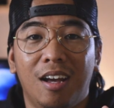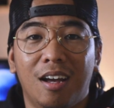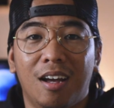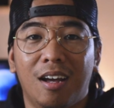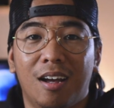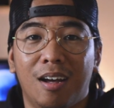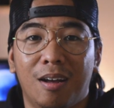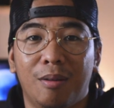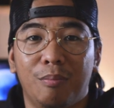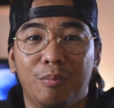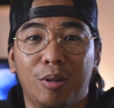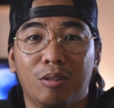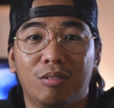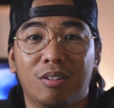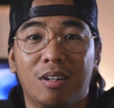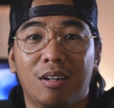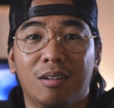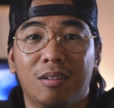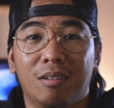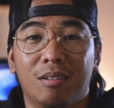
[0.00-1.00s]
uh,
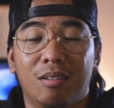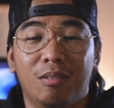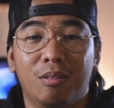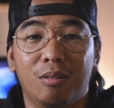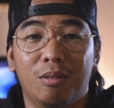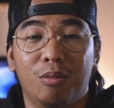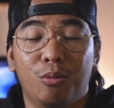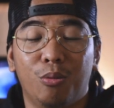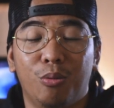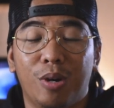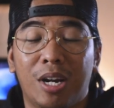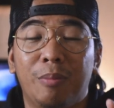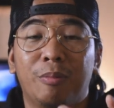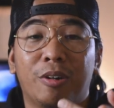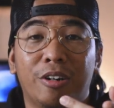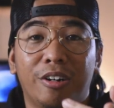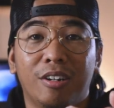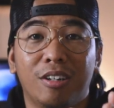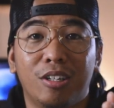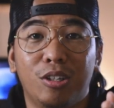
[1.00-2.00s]
because ang what I'm
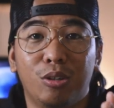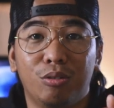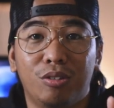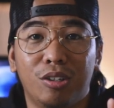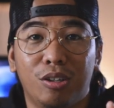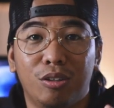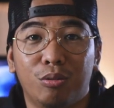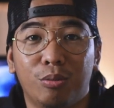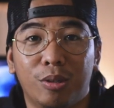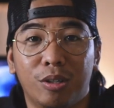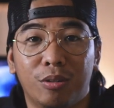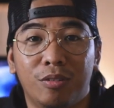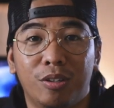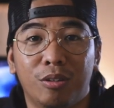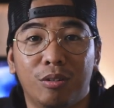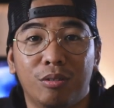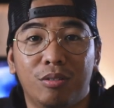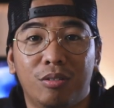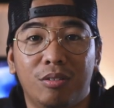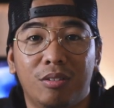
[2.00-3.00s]
currently using is one of
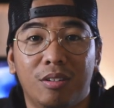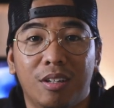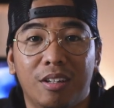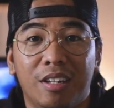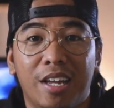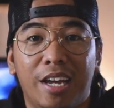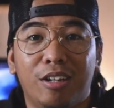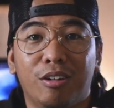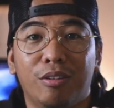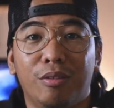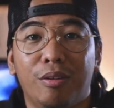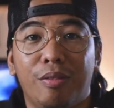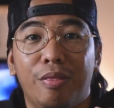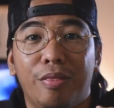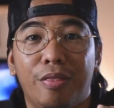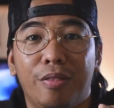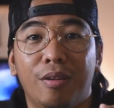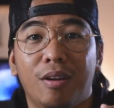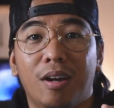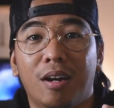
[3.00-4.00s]
those Nikon
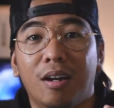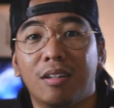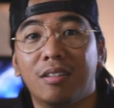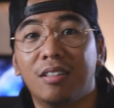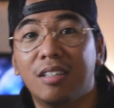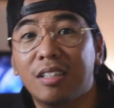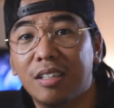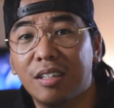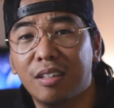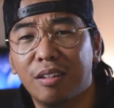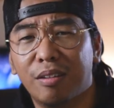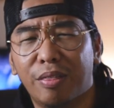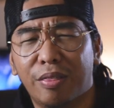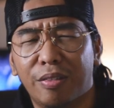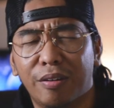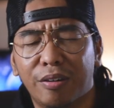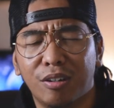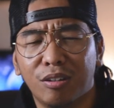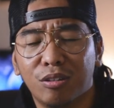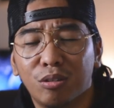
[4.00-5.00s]
uh,
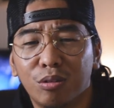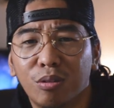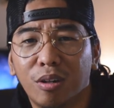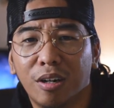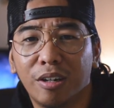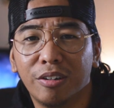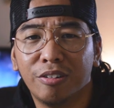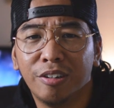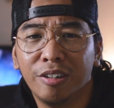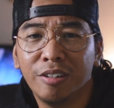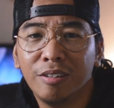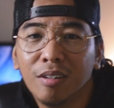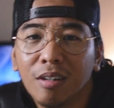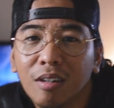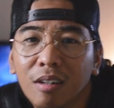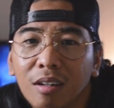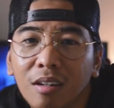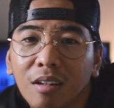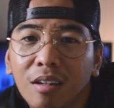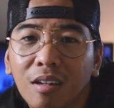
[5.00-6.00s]
D3200.
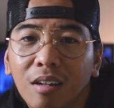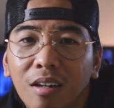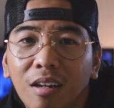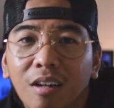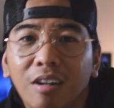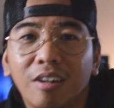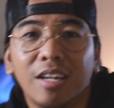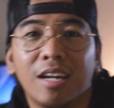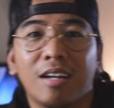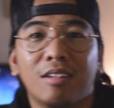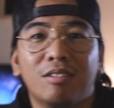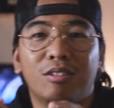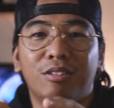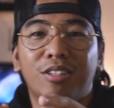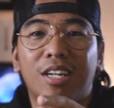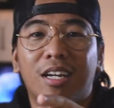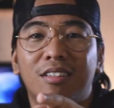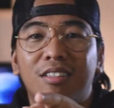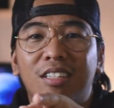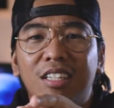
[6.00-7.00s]
Yeah, so
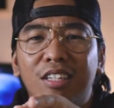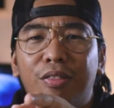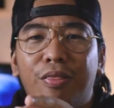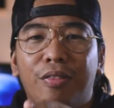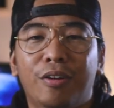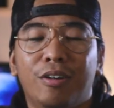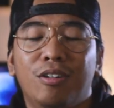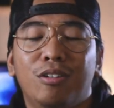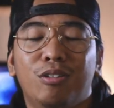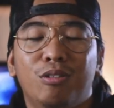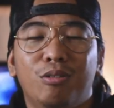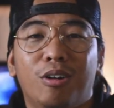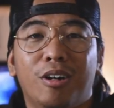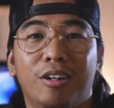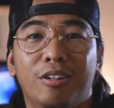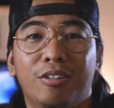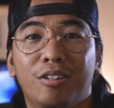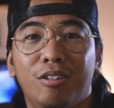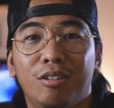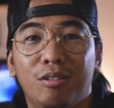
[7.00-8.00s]
yeah,
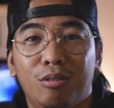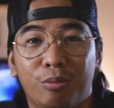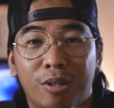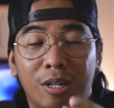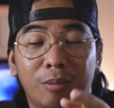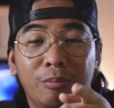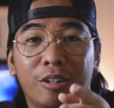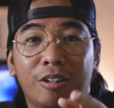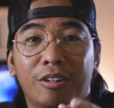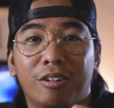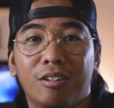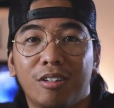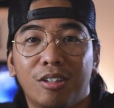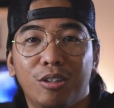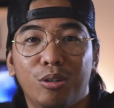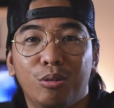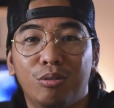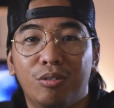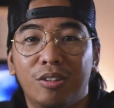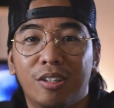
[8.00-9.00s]
D3200 is what I'm currently
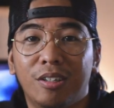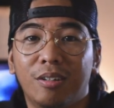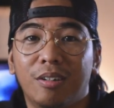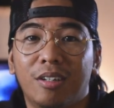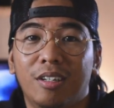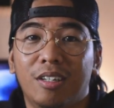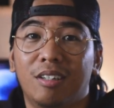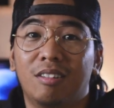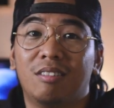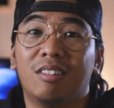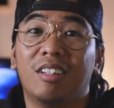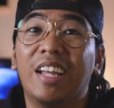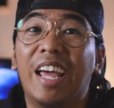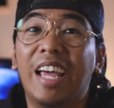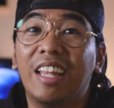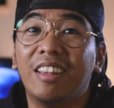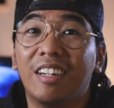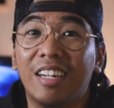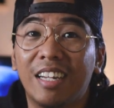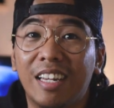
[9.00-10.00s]
using and it's an
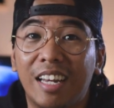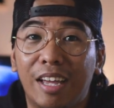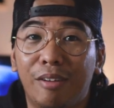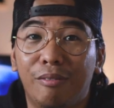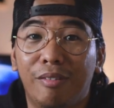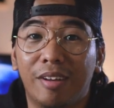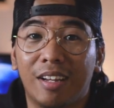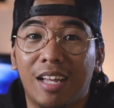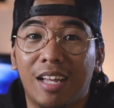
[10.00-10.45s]
entry-level